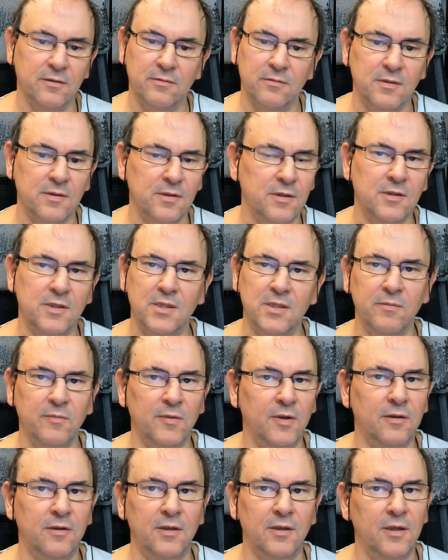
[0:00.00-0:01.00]
you know,
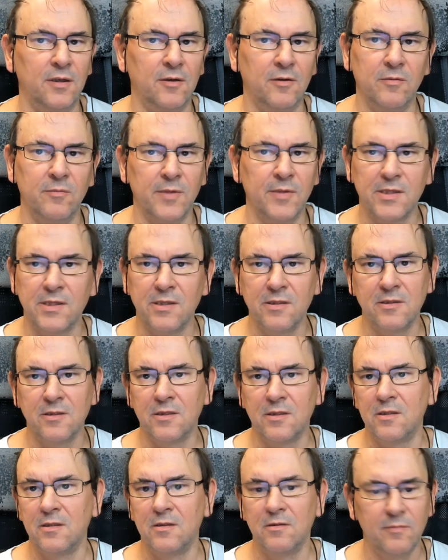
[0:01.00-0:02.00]
similar error
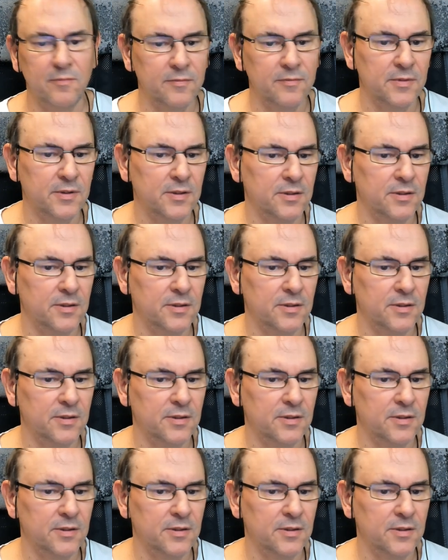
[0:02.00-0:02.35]
messages